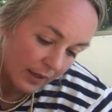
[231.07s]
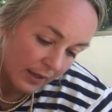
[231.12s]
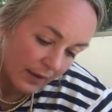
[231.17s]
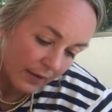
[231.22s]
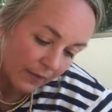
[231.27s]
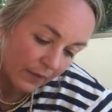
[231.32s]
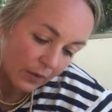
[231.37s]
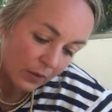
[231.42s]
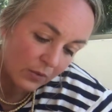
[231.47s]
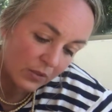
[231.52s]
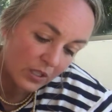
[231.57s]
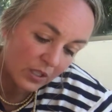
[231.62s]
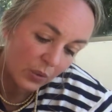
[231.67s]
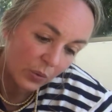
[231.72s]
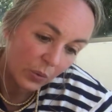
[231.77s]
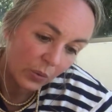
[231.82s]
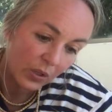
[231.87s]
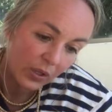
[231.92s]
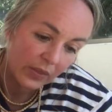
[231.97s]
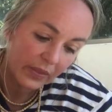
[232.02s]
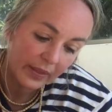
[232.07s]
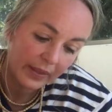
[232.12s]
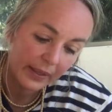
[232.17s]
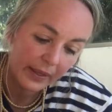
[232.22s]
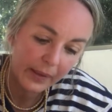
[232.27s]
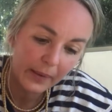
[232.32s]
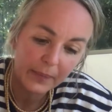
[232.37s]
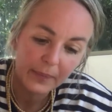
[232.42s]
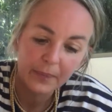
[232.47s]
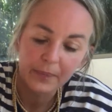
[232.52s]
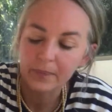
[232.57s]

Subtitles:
Get a little squirt there.